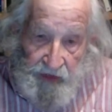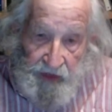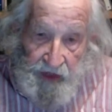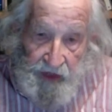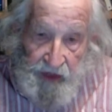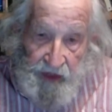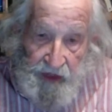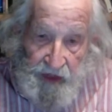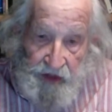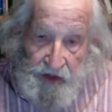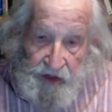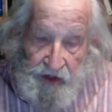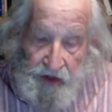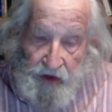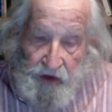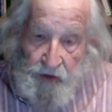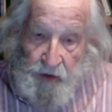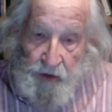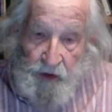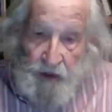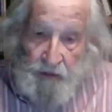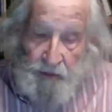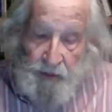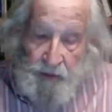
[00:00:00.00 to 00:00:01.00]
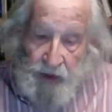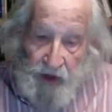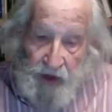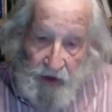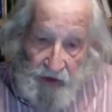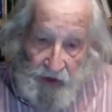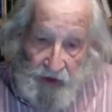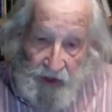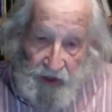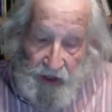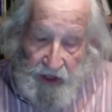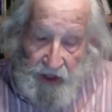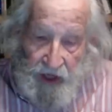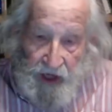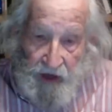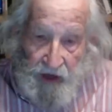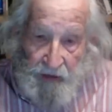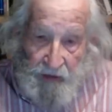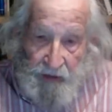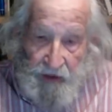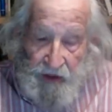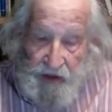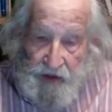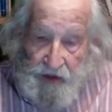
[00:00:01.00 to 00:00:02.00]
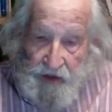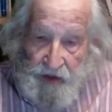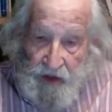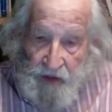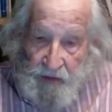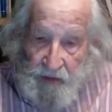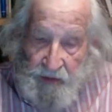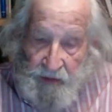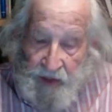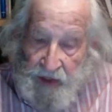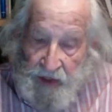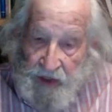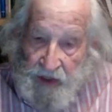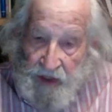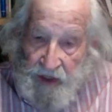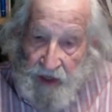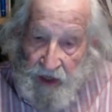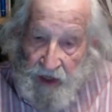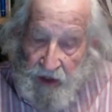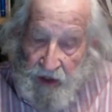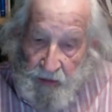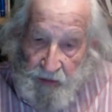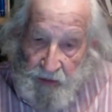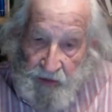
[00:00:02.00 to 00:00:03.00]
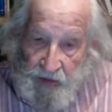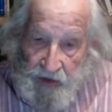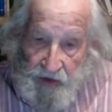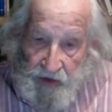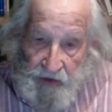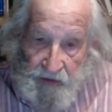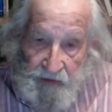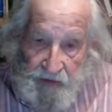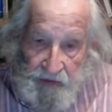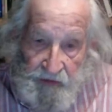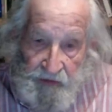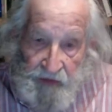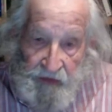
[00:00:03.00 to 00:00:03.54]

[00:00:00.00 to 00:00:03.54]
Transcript: So we're perfectly happy to jump in and help you